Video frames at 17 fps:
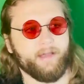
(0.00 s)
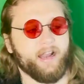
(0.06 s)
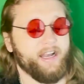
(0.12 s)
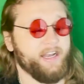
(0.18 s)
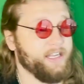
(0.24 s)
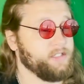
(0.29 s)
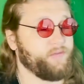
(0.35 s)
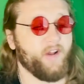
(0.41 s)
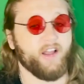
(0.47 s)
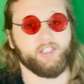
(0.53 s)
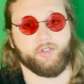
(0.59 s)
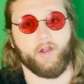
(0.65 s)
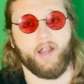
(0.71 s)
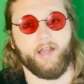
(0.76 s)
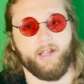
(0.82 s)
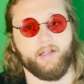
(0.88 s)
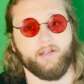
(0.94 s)
It is
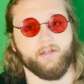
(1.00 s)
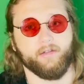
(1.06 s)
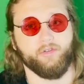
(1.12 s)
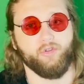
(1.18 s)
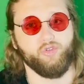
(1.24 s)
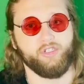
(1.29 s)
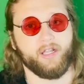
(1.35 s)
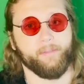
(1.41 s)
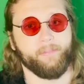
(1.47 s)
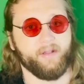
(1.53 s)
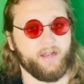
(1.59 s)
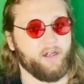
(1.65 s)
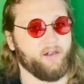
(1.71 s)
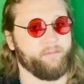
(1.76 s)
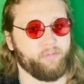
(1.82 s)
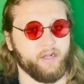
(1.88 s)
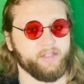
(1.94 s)
frustrating losing a
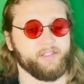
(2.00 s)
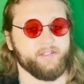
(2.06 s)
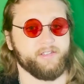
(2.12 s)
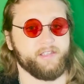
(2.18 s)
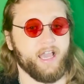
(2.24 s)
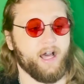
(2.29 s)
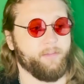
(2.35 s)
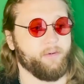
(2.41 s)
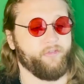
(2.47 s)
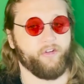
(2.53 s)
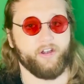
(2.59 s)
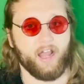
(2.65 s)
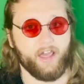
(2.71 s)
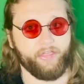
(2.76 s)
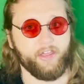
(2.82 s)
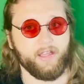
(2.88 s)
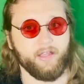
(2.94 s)
player of Brunson's caliber for
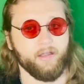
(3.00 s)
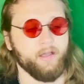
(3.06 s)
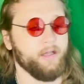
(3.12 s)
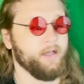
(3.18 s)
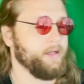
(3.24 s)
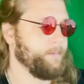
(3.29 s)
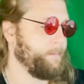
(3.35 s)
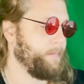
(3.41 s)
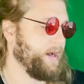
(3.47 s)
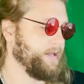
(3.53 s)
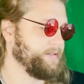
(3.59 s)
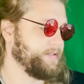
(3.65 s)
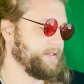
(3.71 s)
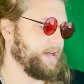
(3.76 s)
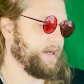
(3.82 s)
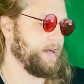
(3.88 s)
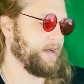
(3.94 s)
nothing.
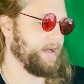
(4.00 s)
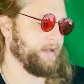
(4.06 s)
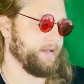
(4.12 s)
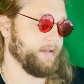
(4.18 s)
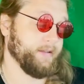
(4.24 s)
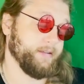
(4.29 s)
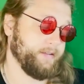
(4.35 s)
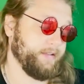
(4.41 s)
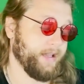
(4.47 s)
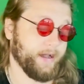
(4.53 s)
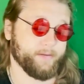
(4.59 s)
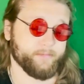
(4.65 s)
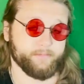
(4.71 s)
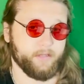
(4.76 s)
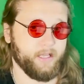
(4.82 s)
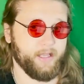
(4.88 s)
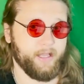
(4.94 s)
But, yeah,
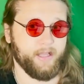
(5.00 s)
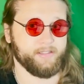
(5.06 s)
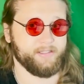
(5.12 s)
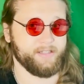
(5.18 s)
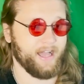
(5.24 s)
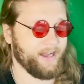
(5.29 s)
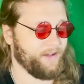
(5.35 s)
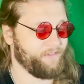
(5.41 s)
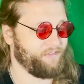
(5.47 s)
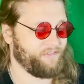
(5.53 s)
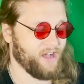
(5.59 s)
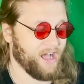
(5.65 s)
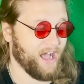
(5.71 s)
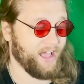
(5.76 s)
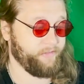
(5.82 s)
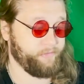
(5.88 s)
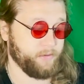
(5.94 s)
it's not a
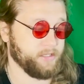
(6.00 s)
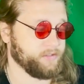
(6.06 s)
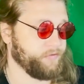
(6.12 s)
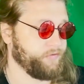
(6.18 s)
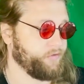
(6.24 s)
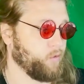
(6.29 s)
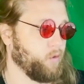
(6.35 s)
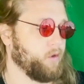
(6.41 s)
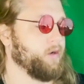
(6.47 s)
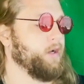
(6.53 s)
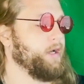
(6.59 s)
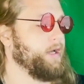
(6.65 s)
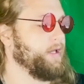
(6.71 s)
5, but it's a 4.